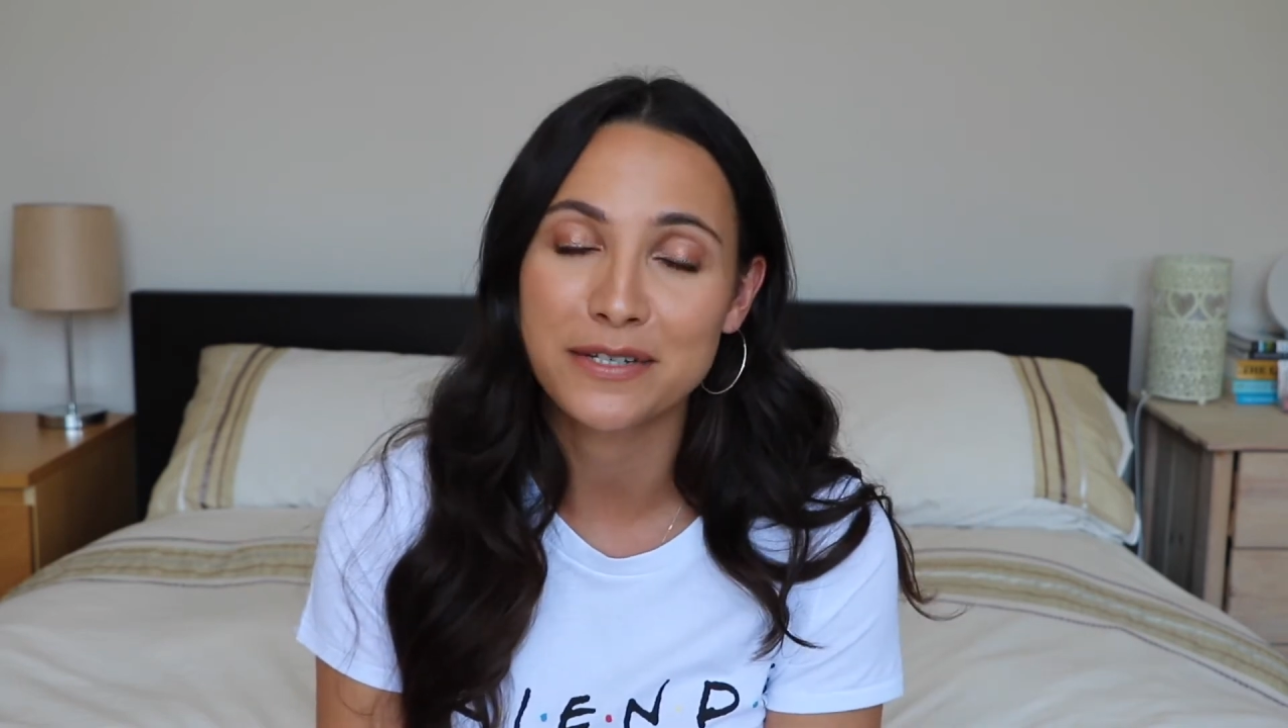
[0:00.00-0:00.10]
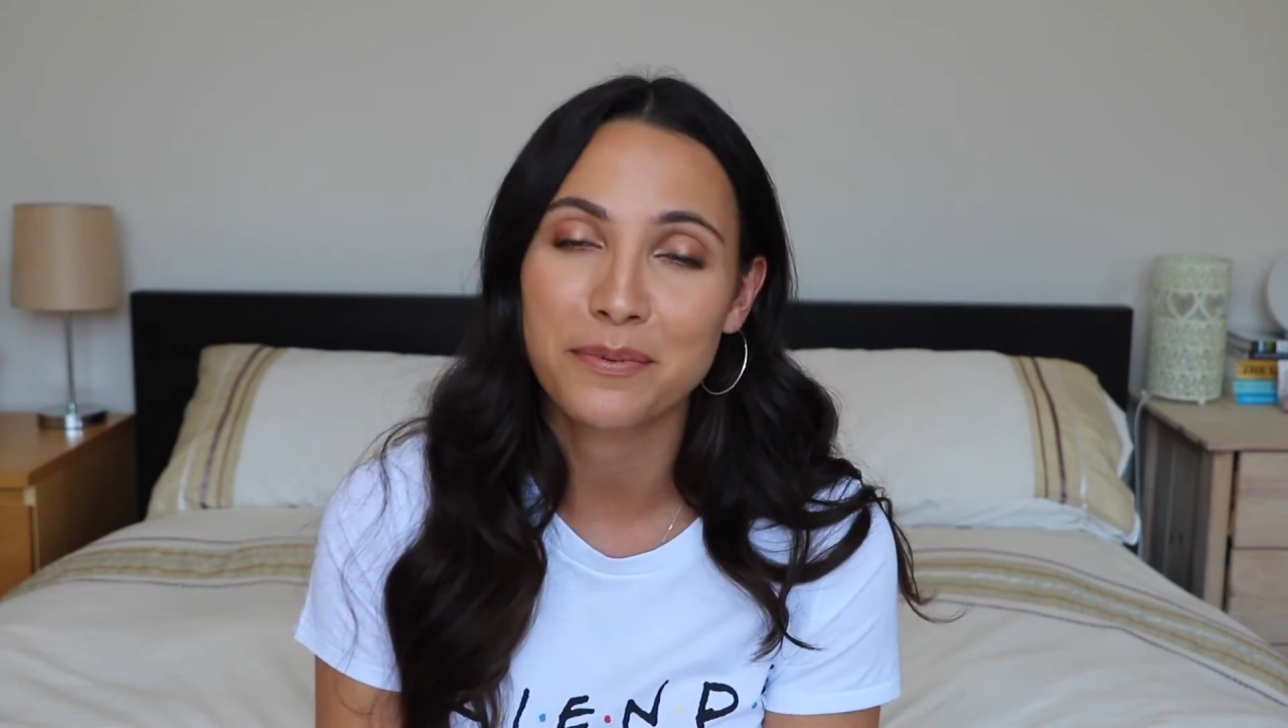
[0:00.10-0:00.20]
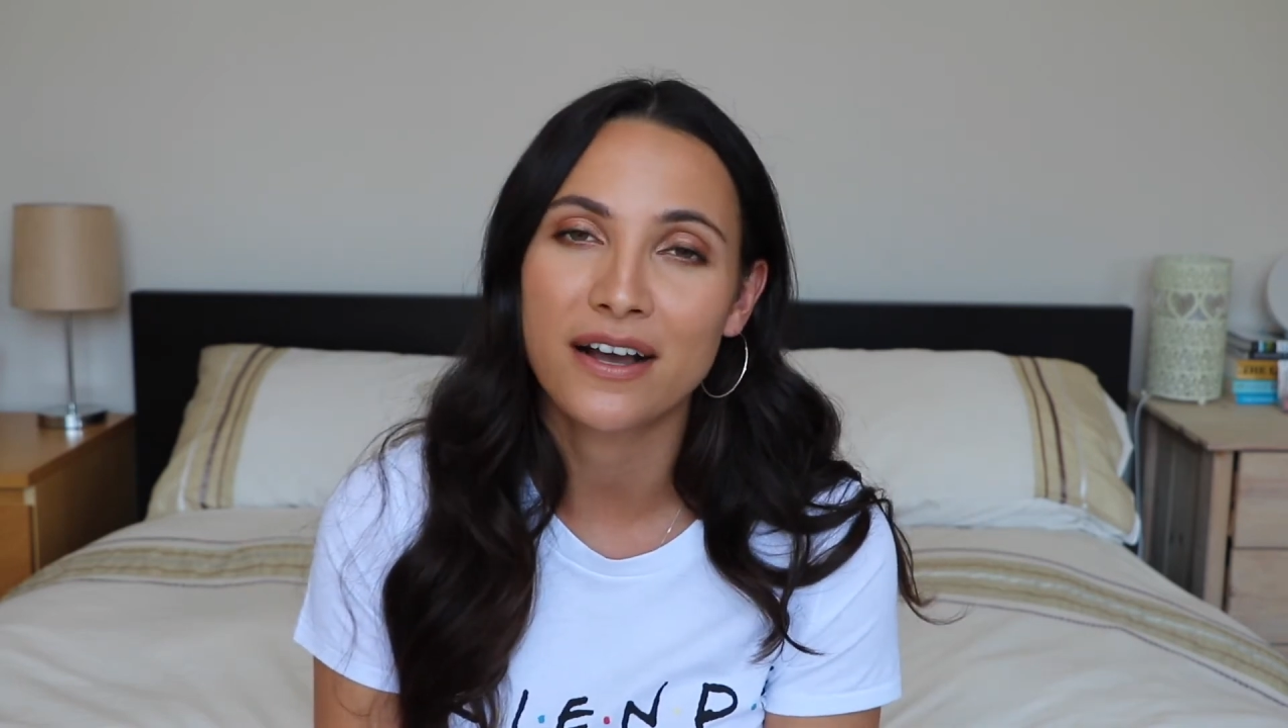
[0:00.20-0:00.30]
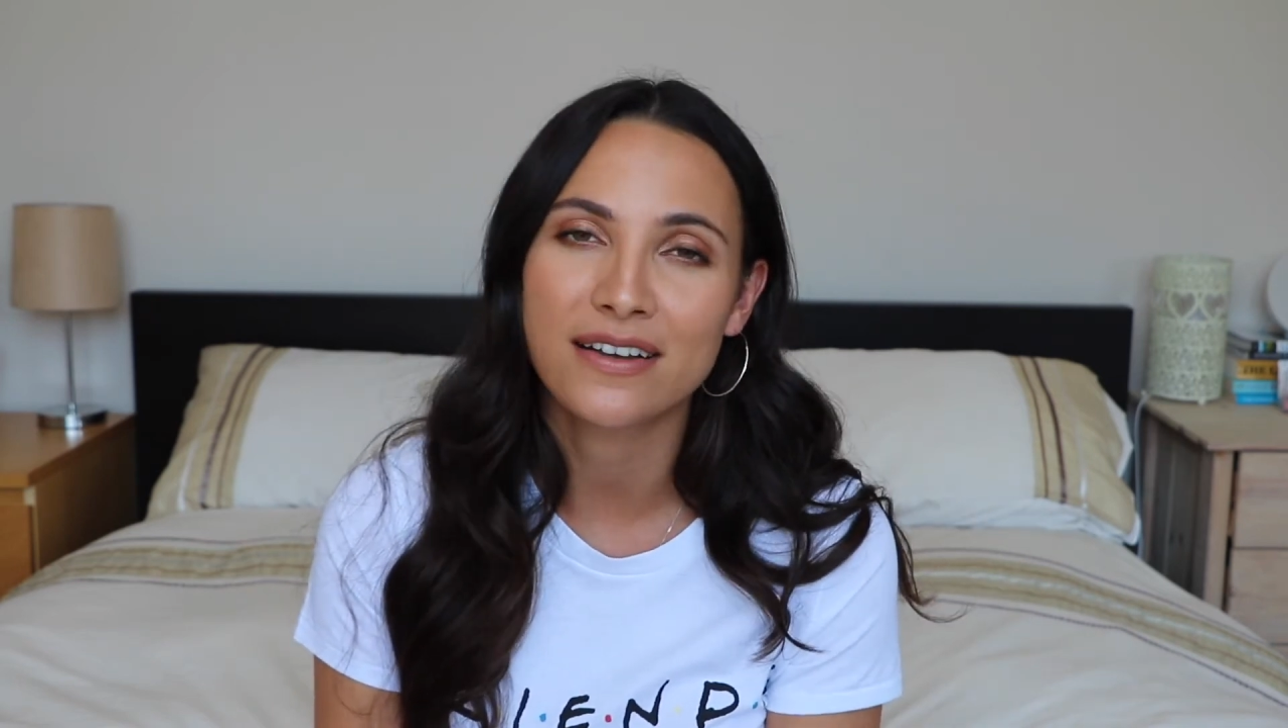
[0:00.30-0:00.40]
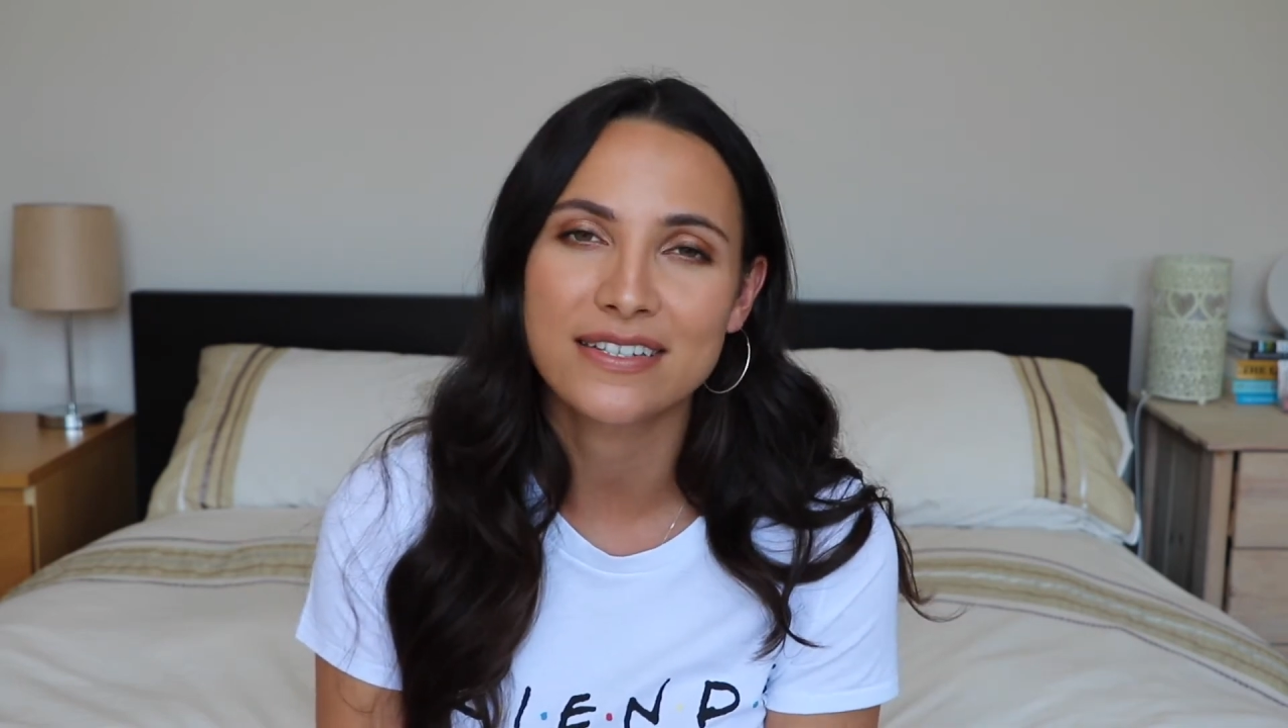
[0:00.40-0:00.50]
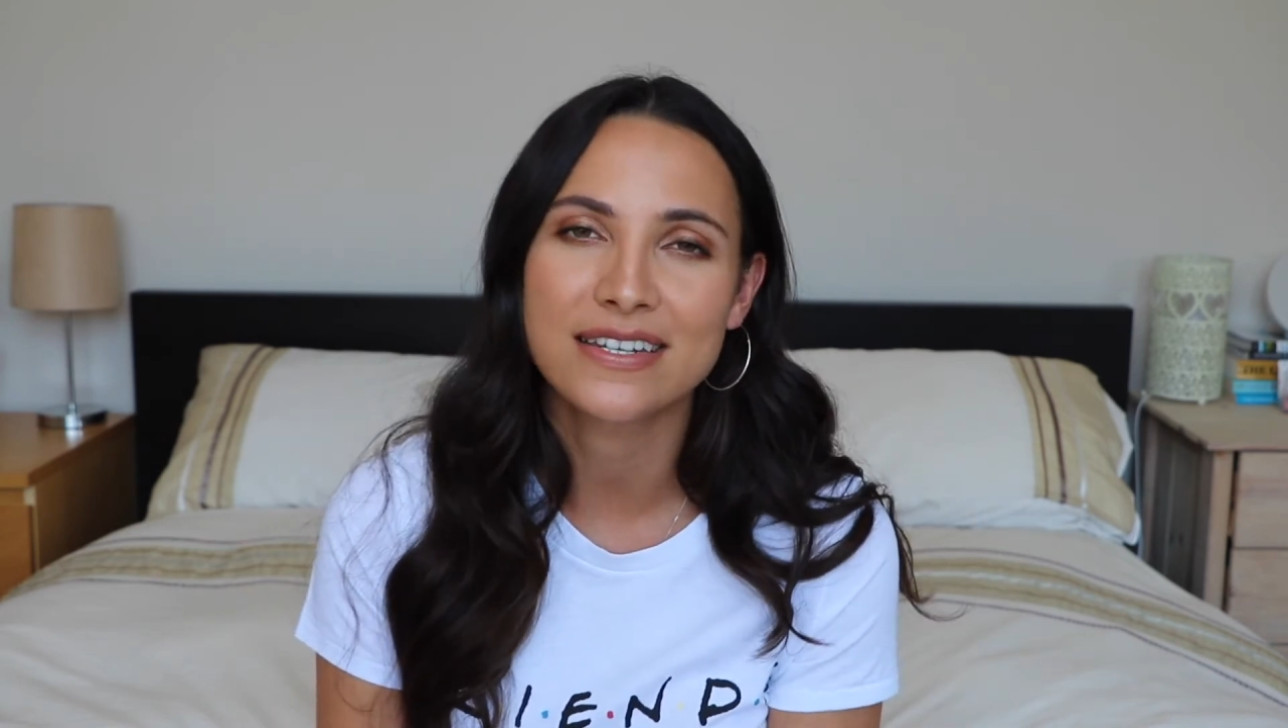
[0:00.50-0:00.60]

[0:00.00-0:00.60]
to pass